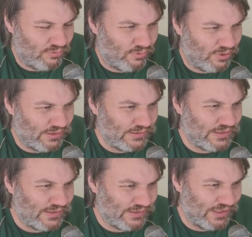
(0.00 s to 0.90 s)
Well,
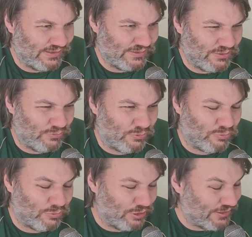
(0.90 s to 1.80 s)

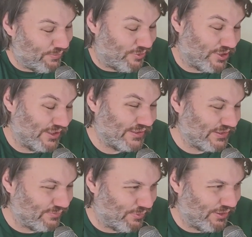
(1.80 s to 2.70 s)
which Amarok is
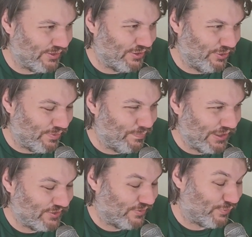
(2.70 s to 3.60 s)
it? The new one
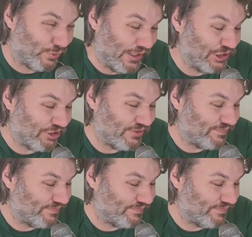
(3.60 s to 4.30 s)
based on the Ford Ranger?